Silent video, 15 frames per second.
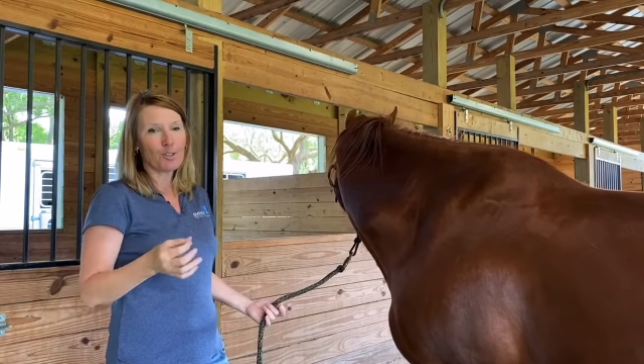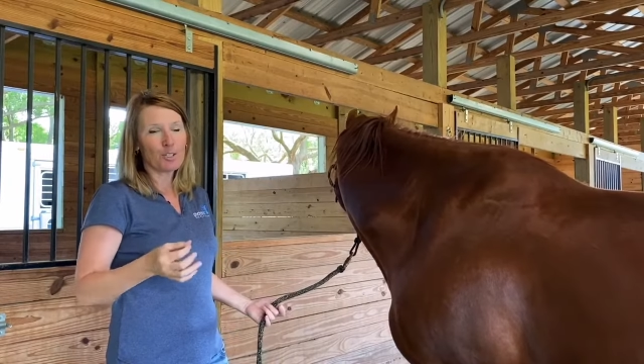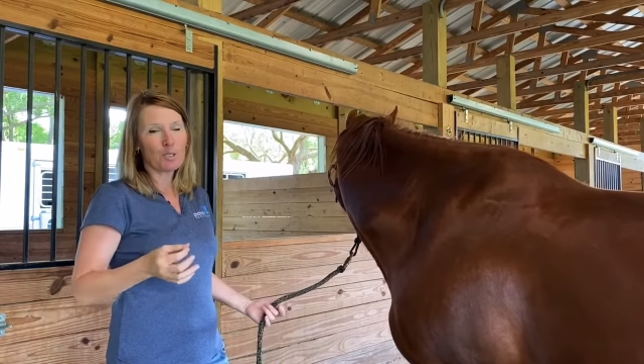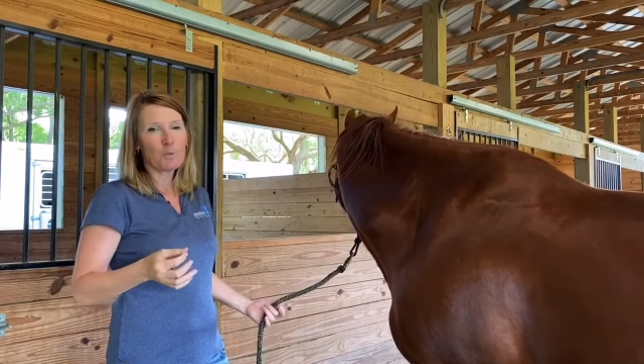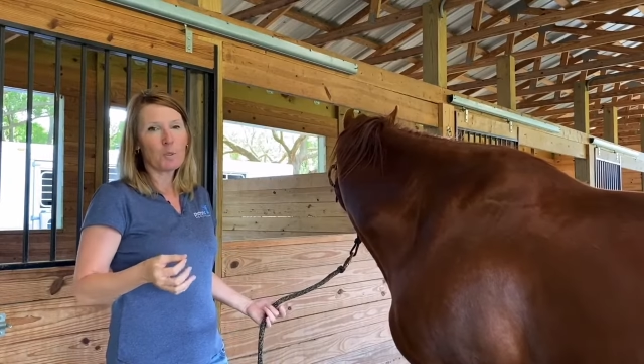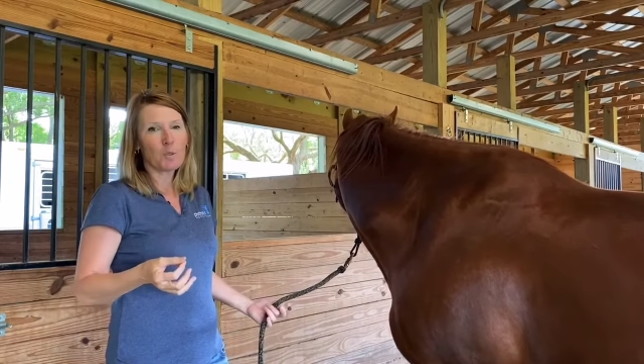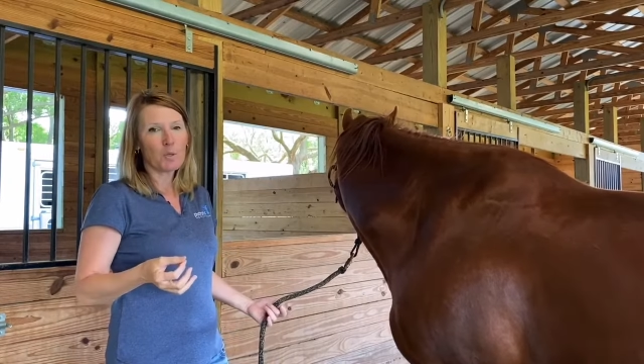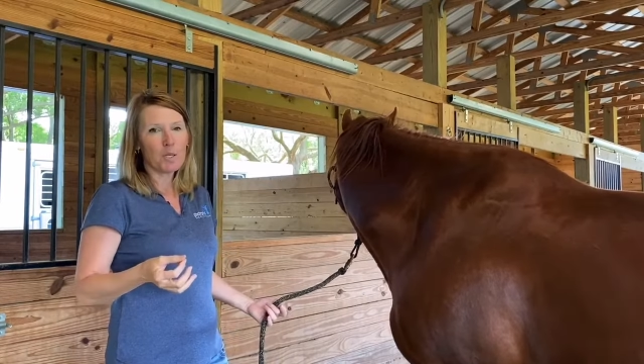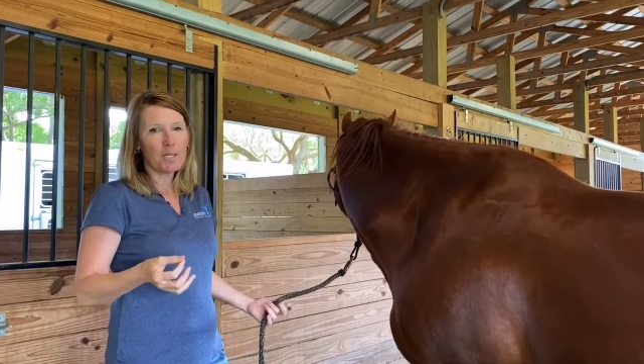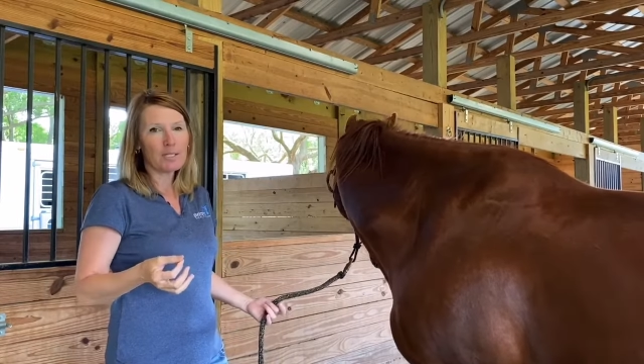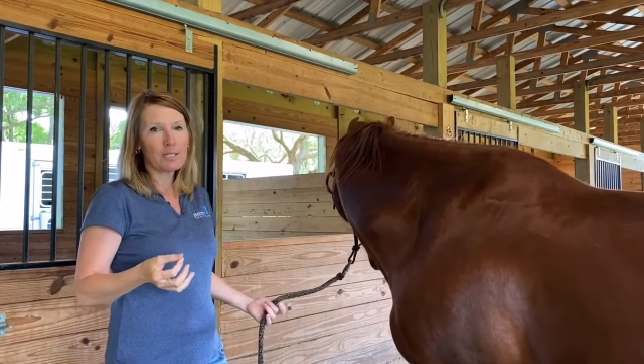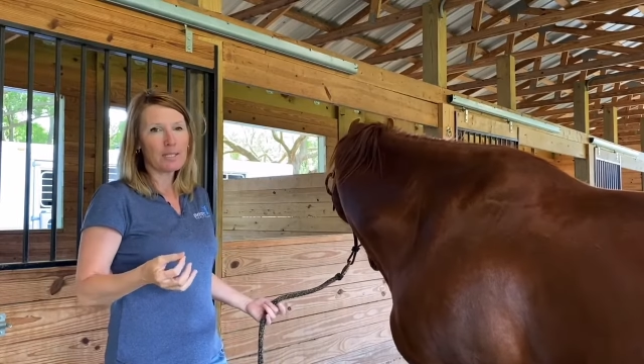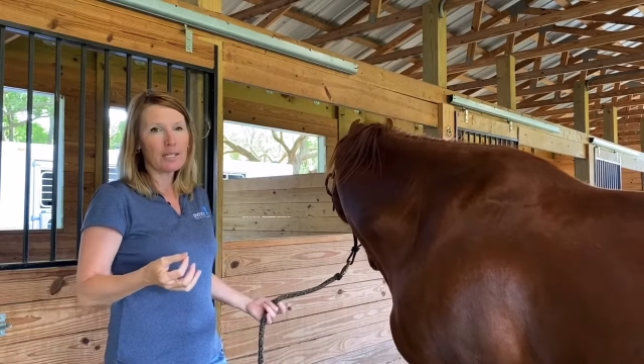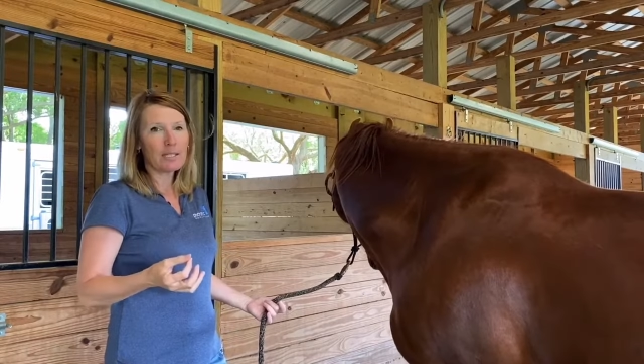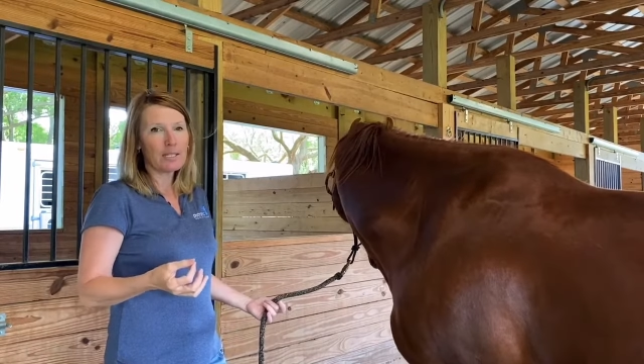
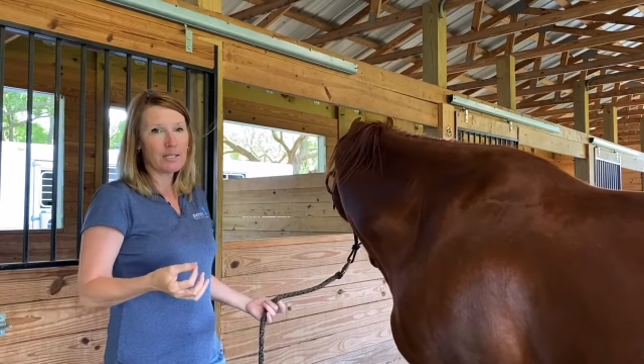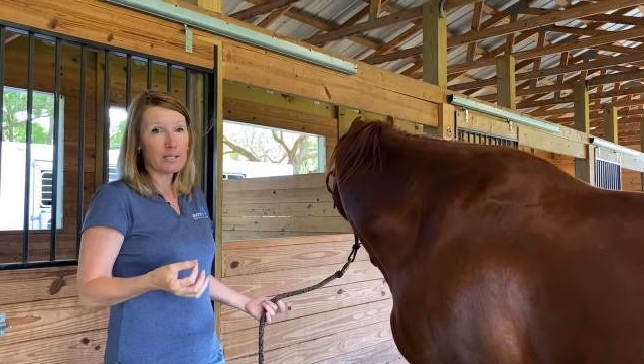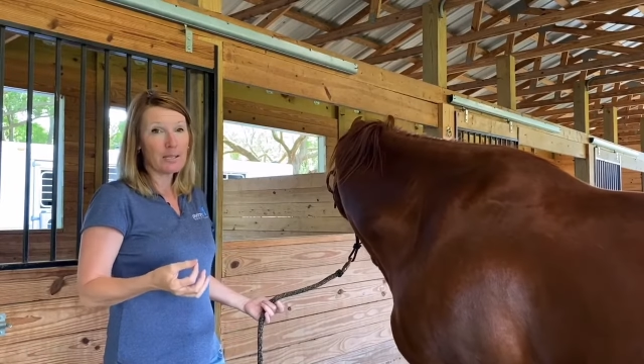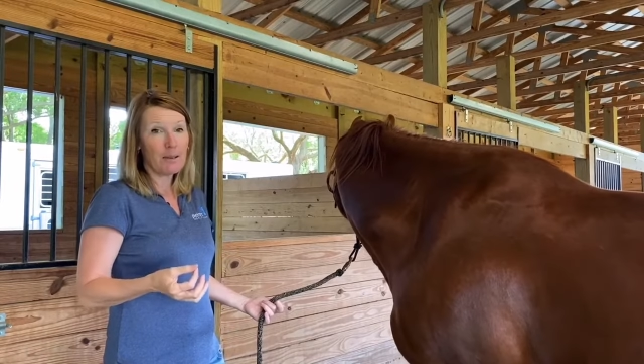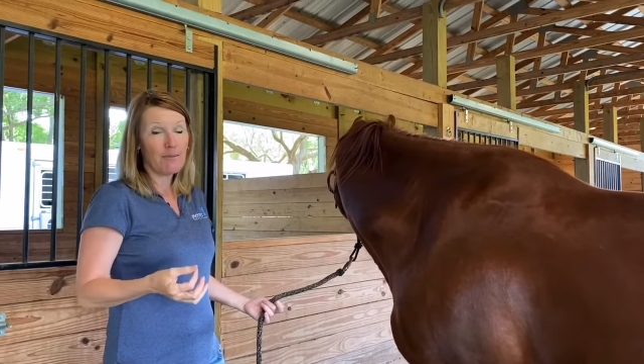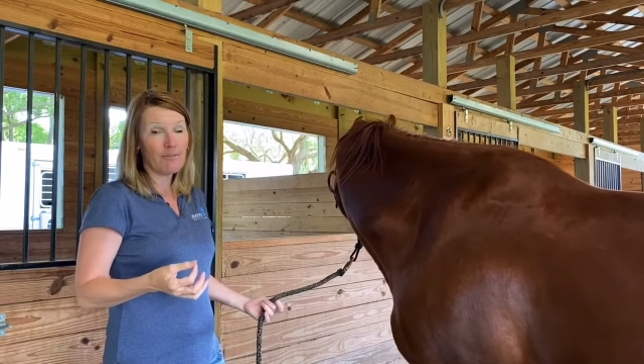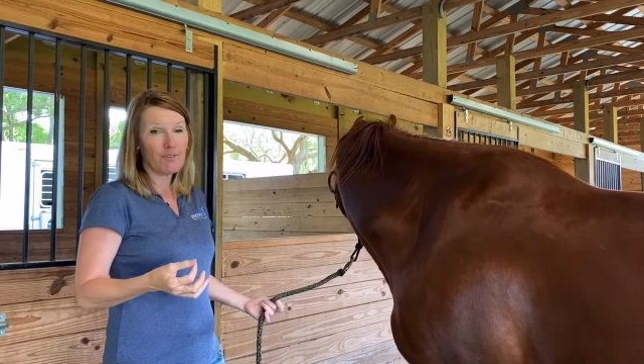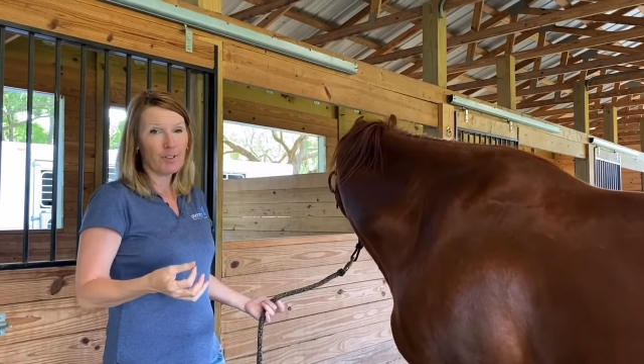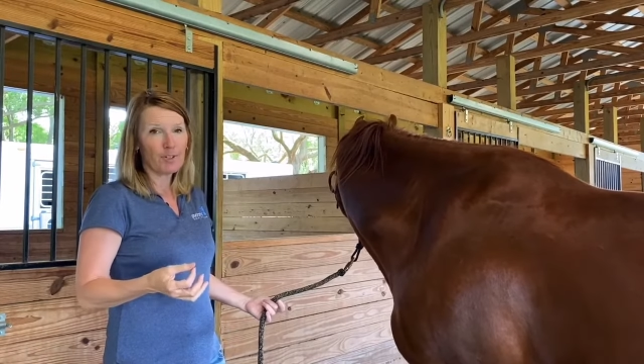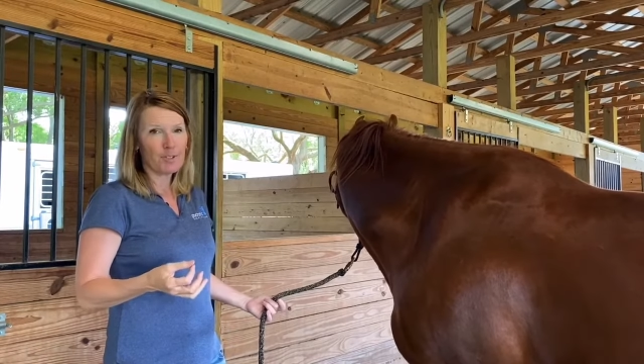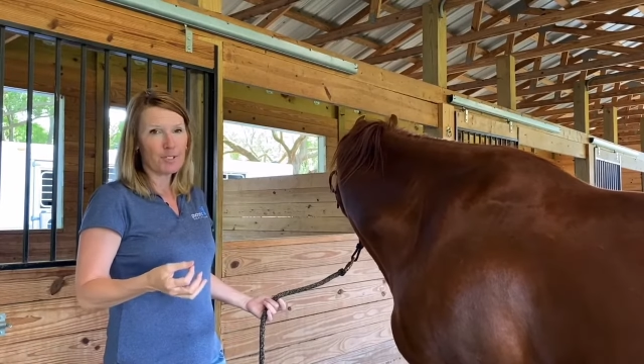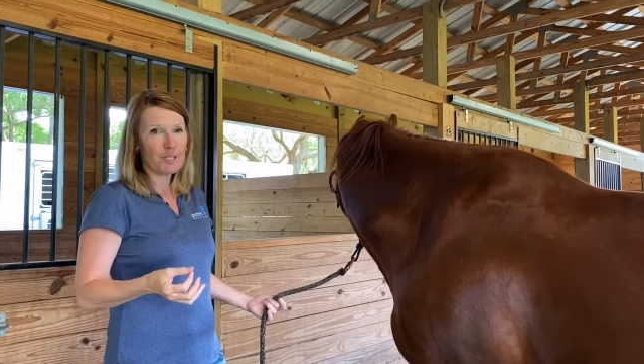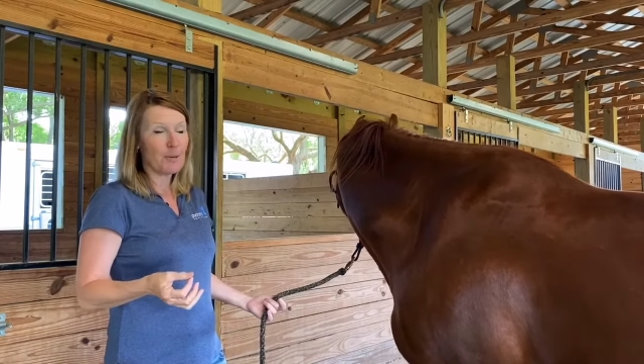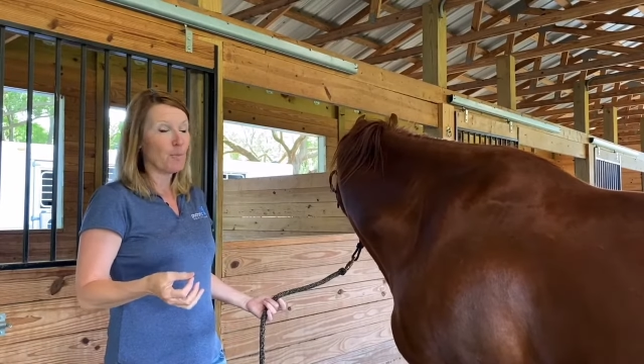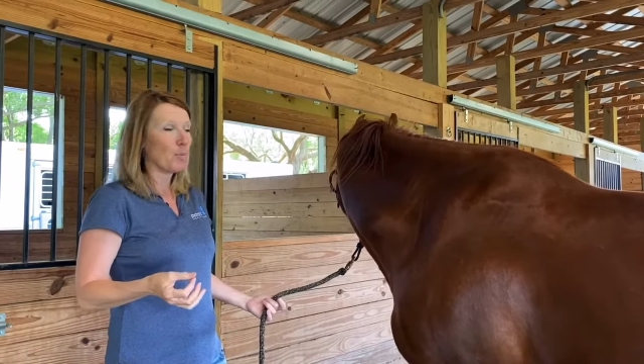experiencing discomfort
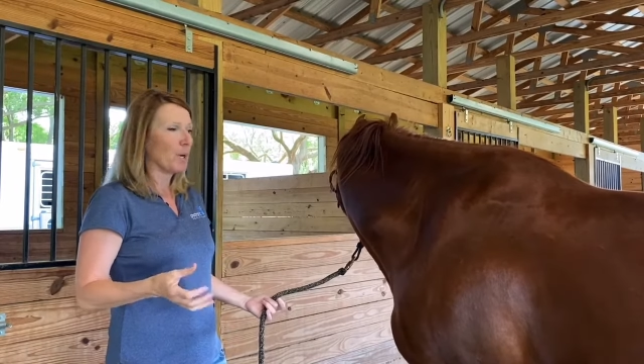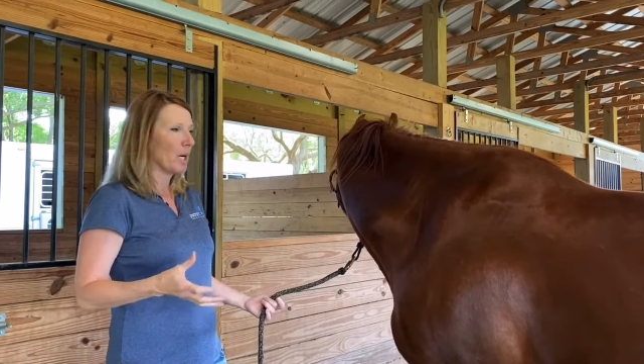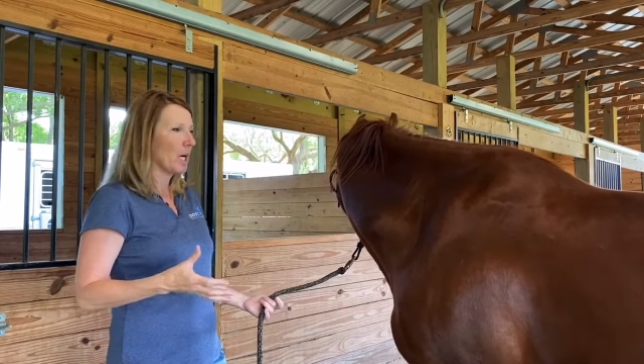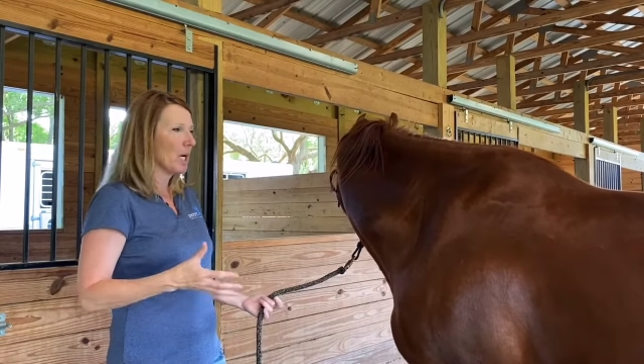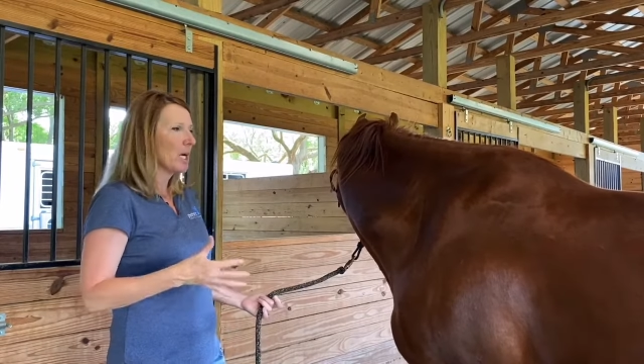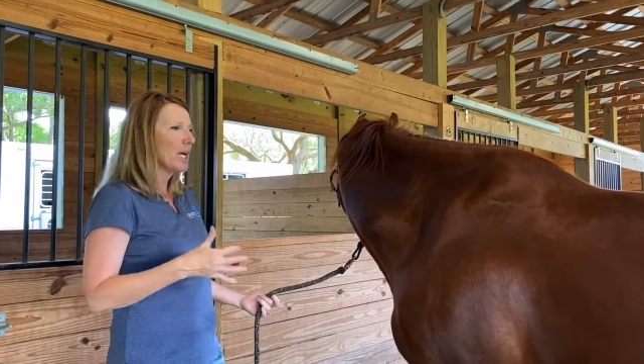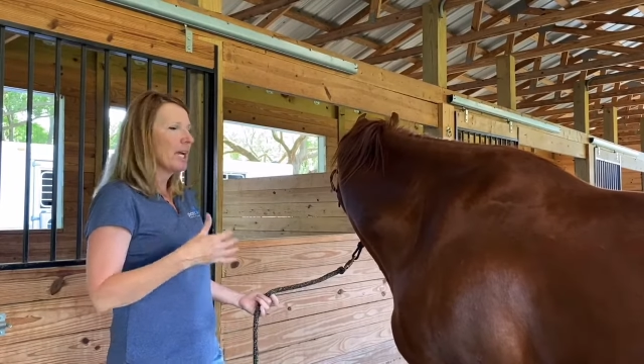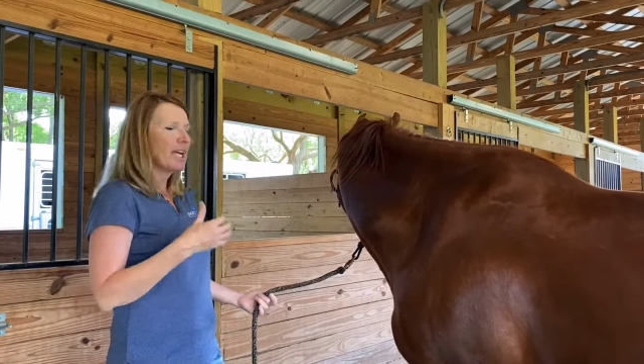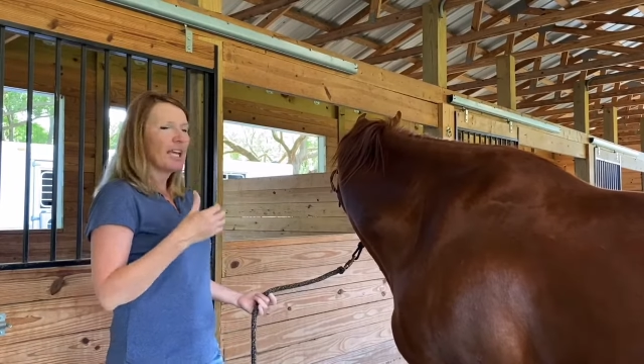somewhere.